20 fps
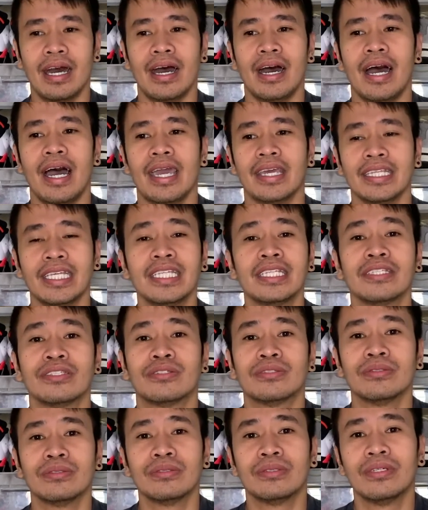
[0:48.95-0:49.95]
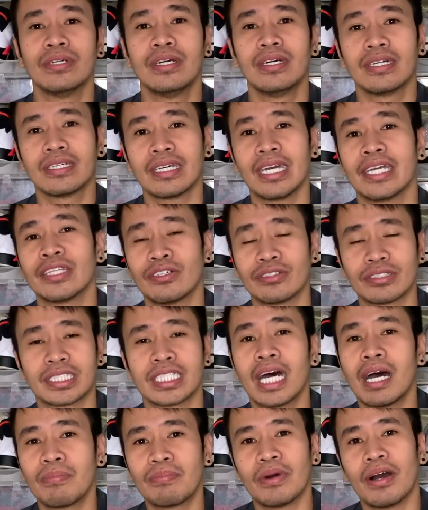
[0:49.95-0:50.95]
I needed to get on
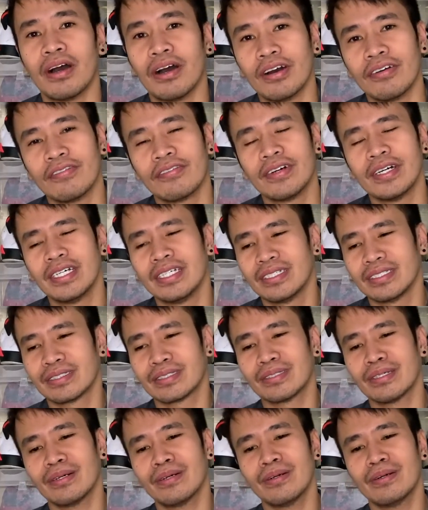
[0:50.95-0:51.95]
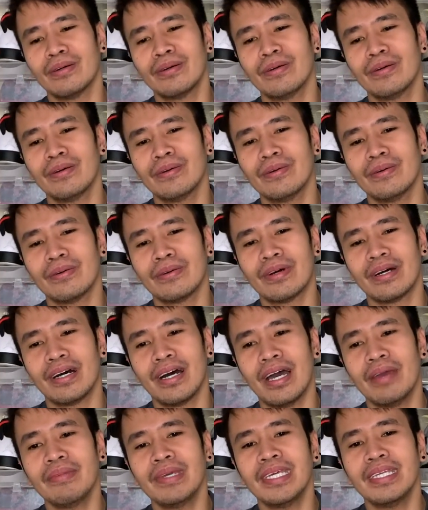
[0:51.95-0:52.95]
top of. So,
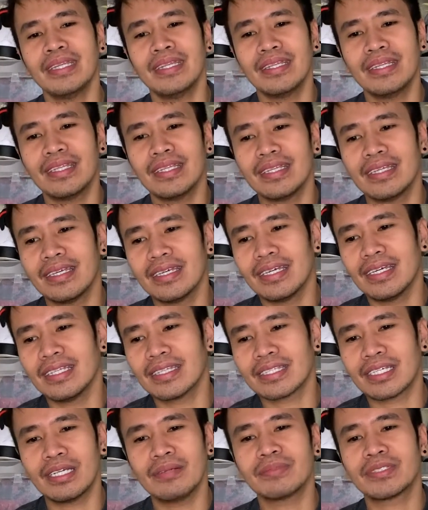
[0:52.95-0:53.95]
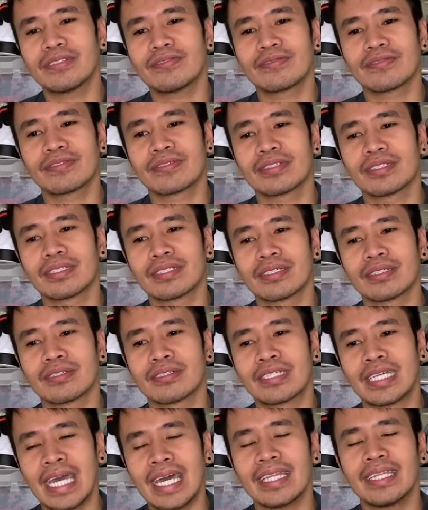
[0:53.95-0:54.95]
I mean, in terms of
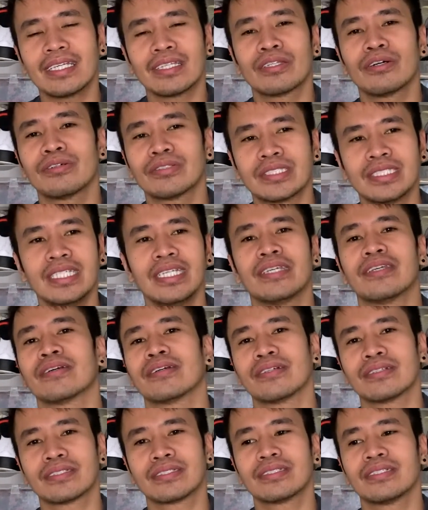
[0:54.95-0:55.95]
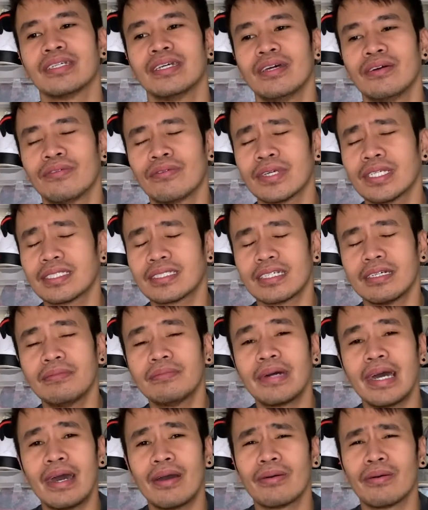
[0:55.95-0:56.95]
getting those sneakers, we
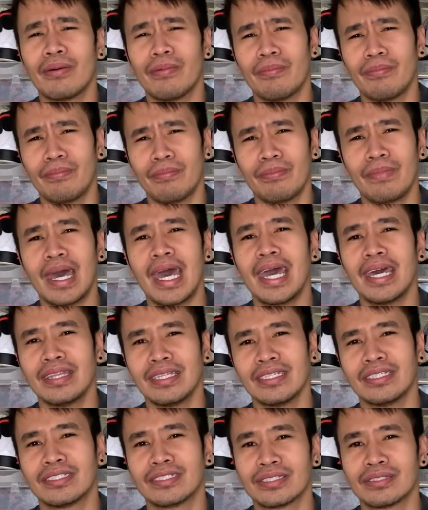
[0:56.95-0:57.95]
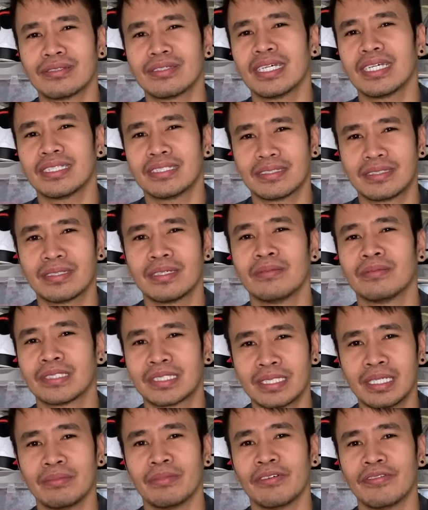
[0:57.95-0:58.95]
somehow managed to get
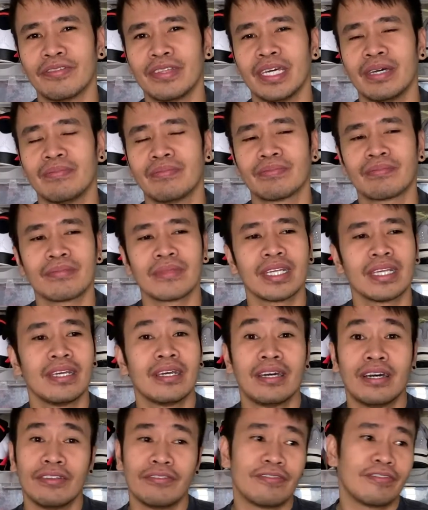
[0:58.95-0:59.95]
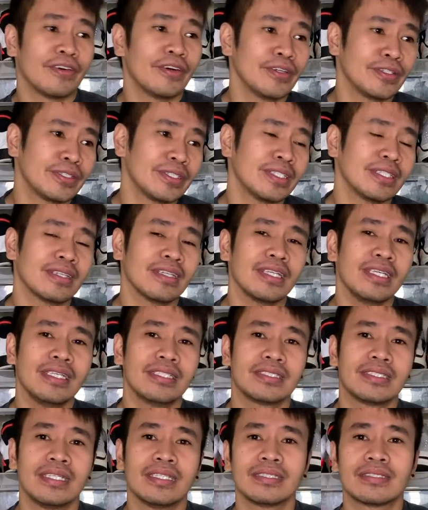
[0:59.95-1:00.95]
some of them. Unfortunately,
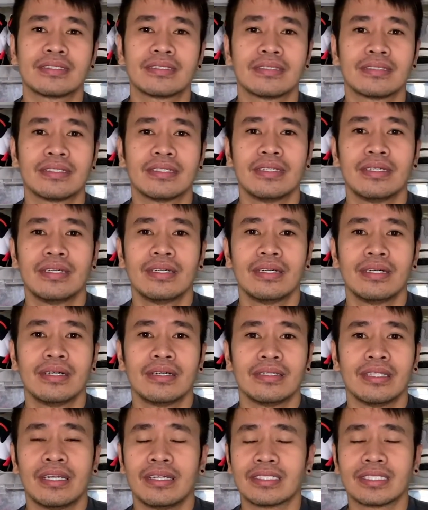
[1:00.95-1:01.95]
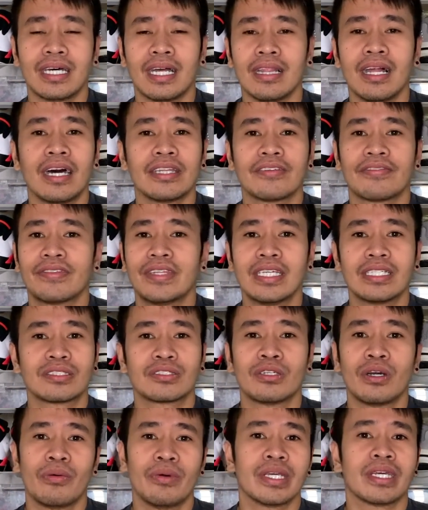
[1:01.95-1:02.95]
since there's a lot of things
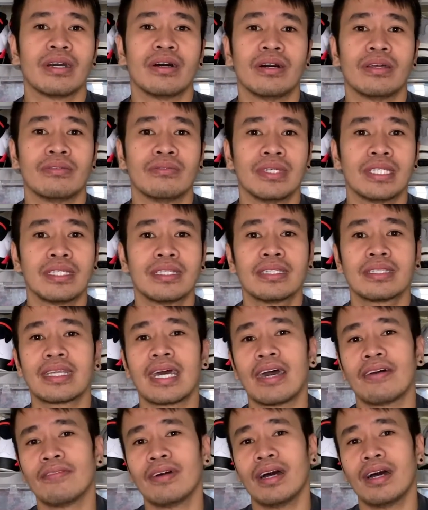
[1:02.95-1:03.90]
going on, we didn't have